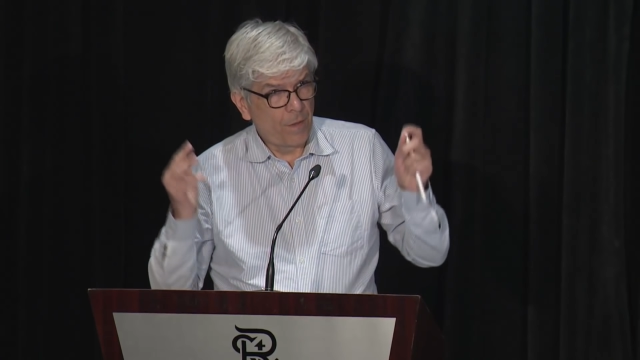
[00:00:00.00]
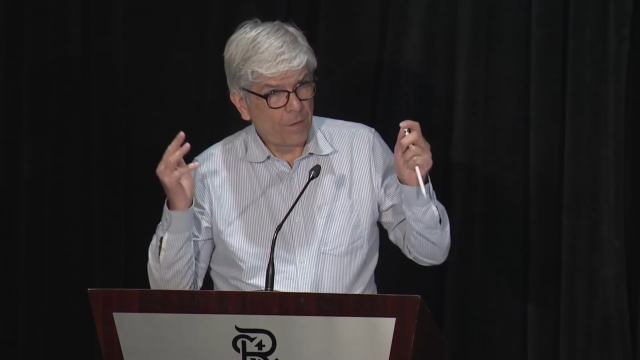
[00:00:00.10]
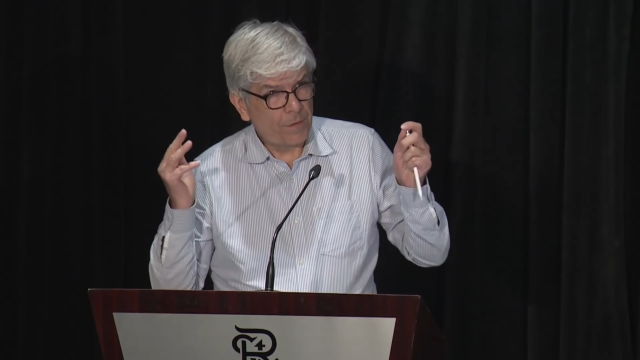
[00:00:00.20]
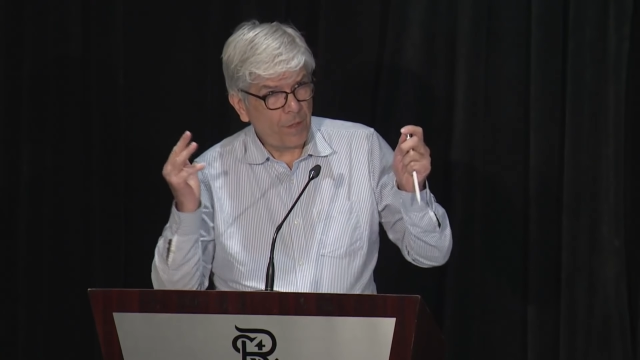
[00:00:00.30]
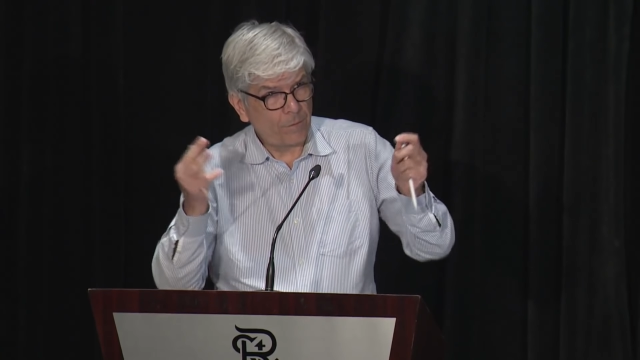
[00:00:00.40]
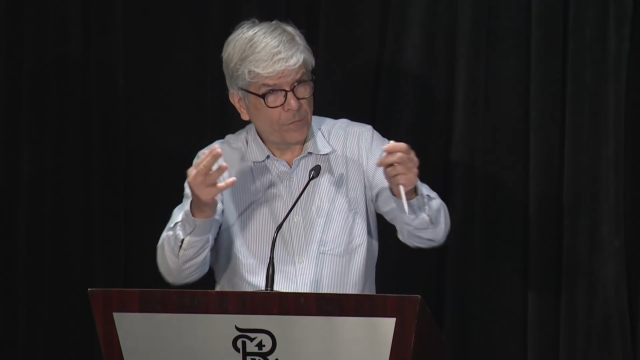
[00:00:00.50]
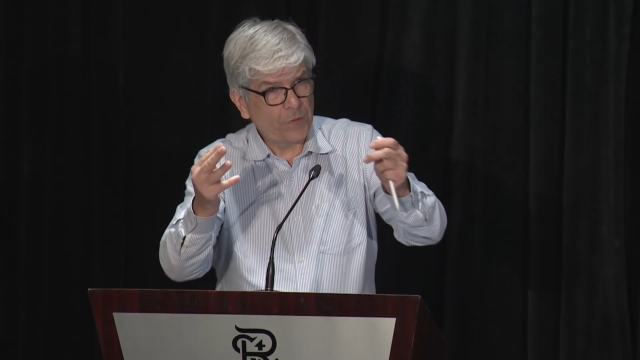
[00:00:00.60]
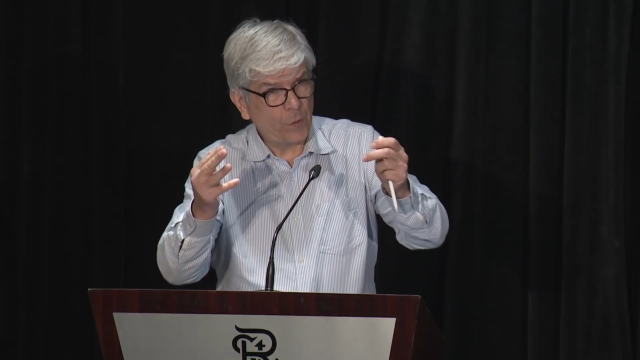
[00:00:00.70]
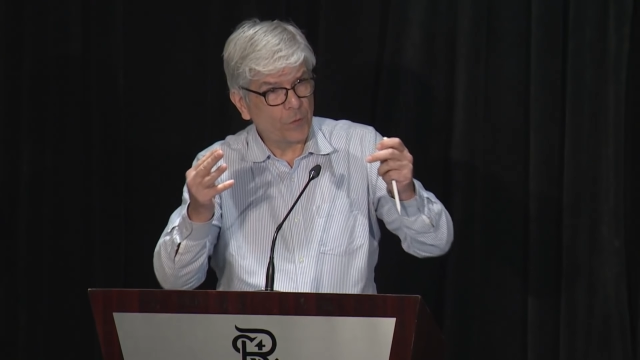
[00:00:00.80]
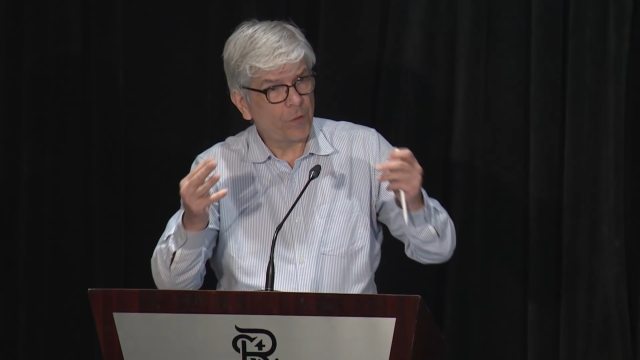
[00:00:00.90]
some
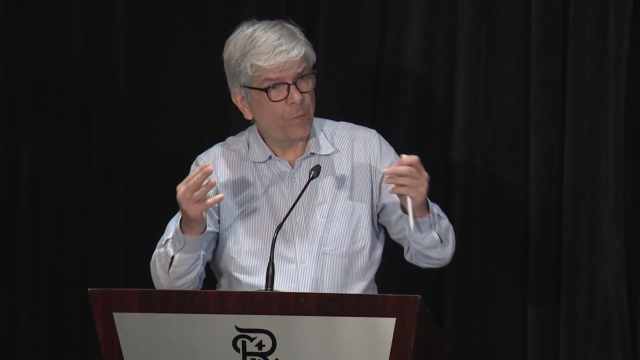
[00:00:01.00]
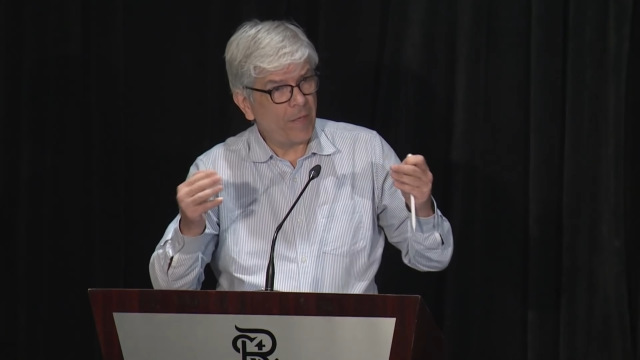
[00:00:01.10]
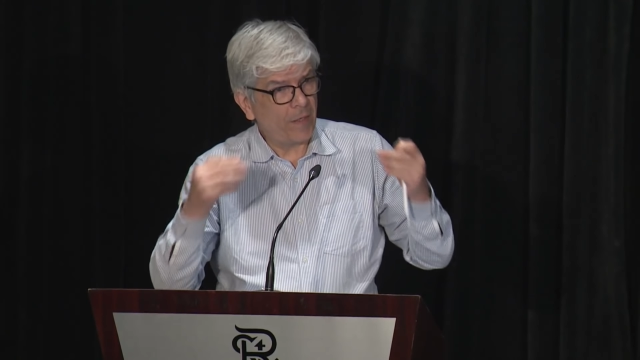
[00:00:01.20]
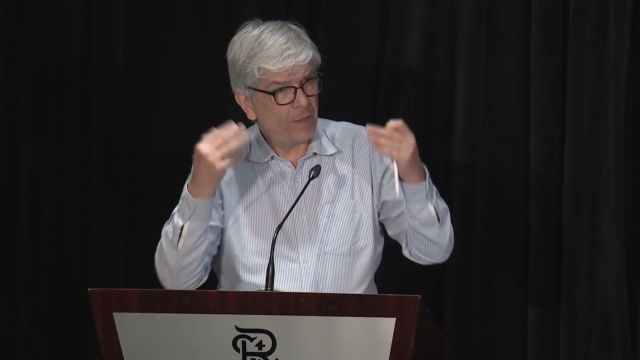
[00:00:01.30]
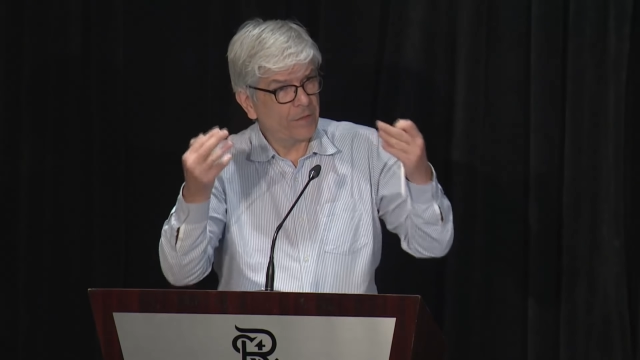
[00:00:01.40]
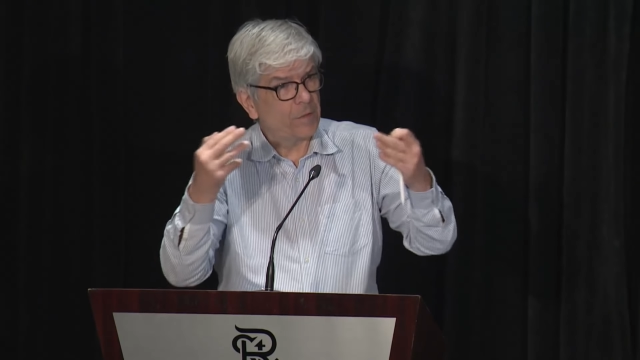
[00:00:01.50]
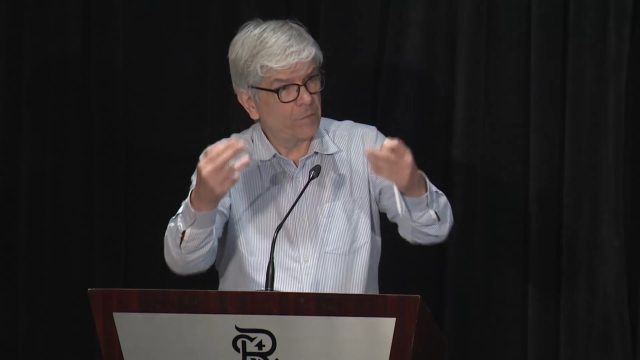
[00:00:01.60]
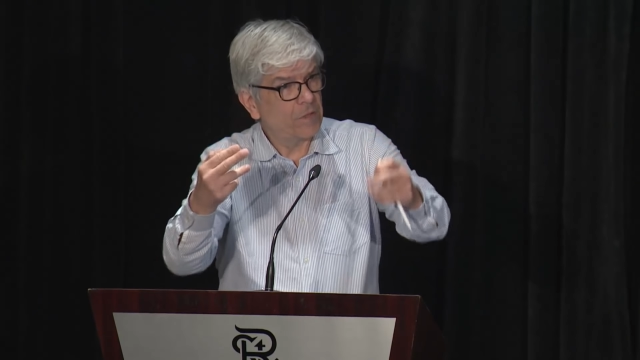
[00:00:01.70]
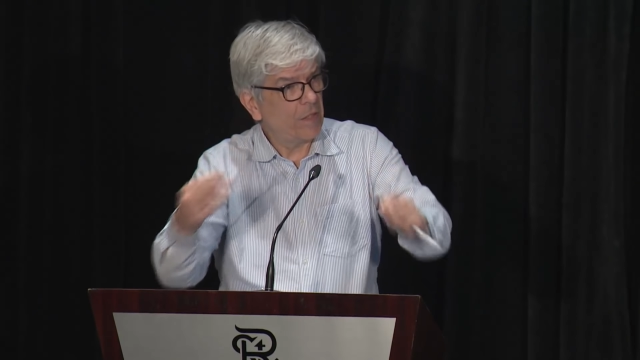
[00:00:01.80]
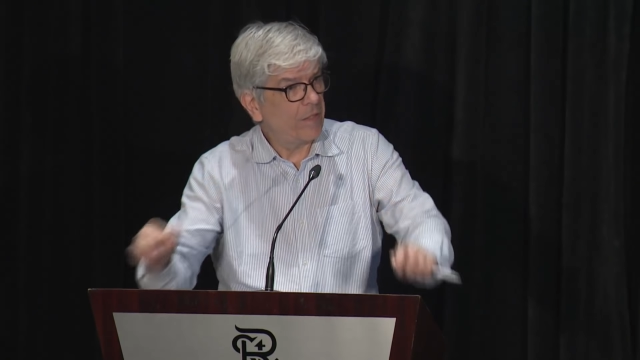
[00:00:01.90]
social
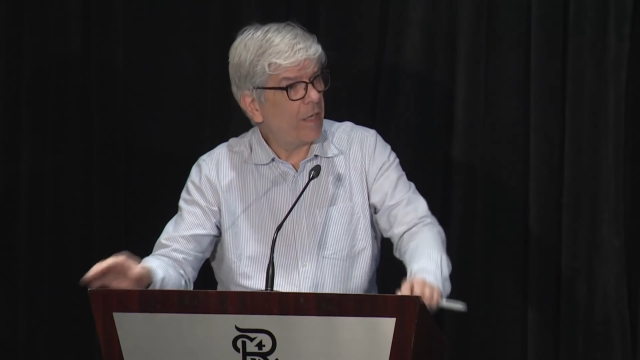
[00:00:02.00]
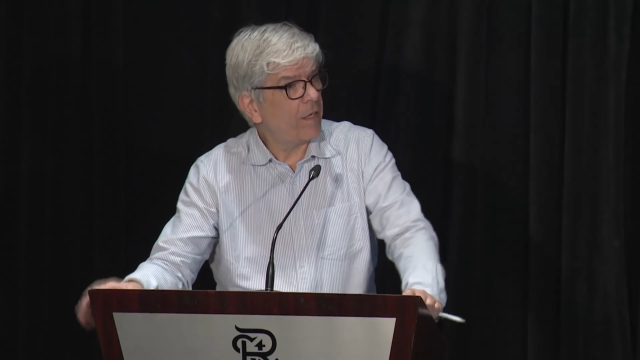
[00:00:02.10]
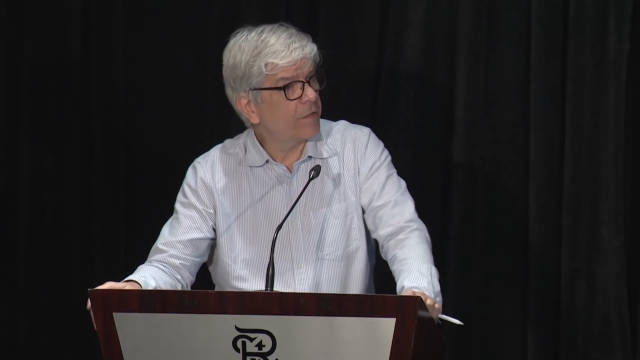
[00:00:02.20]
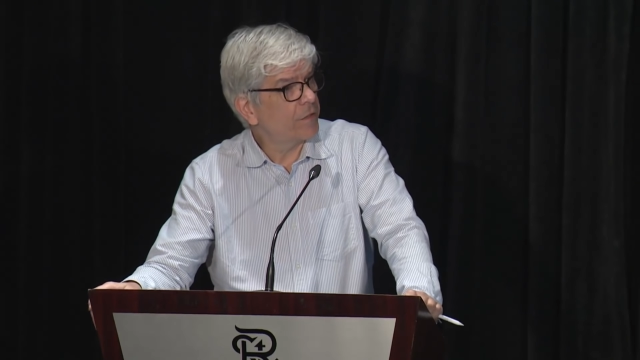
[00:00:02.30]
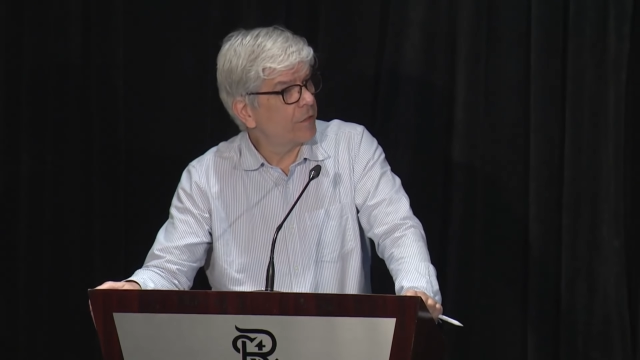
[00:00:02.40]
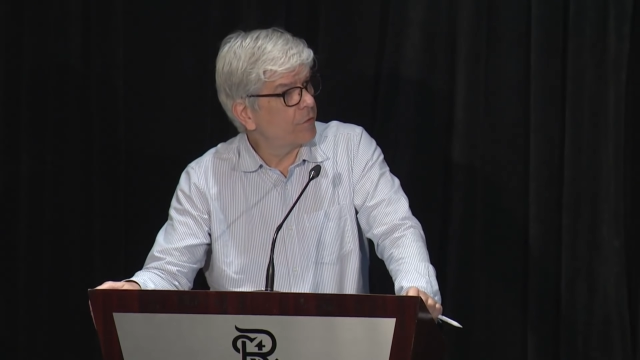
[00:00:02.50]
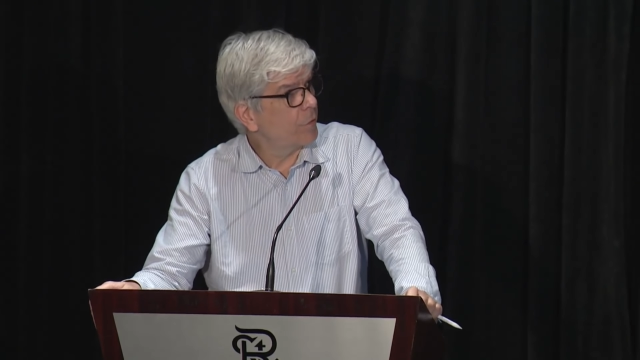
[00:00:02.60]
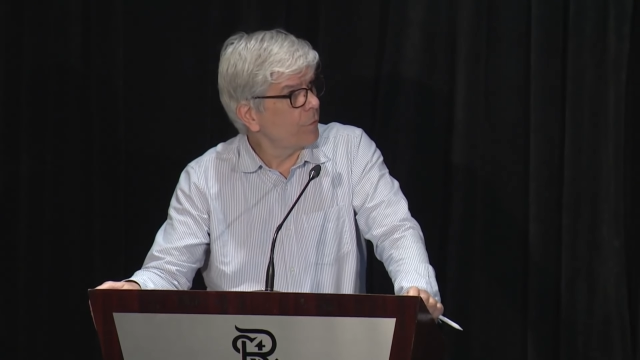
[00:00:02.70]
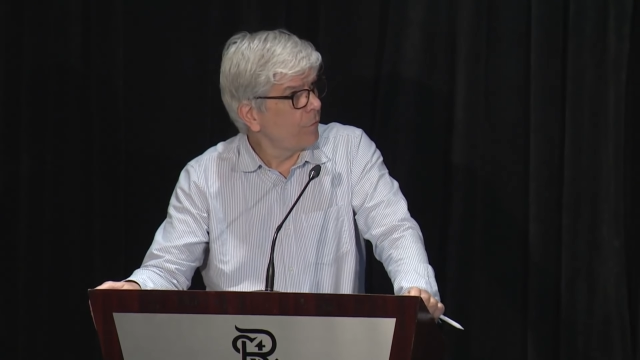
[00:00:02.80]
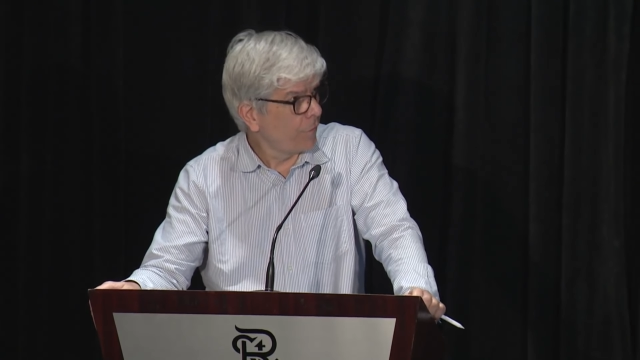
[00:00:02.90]
mechanisms that get us to
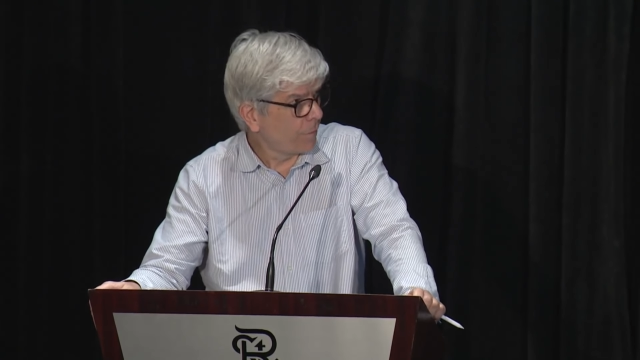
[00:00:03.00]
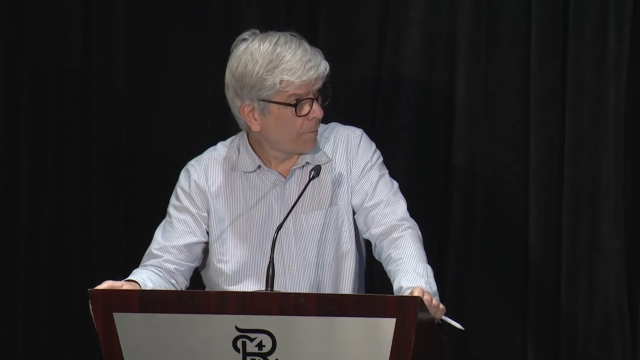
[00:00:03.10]
truth,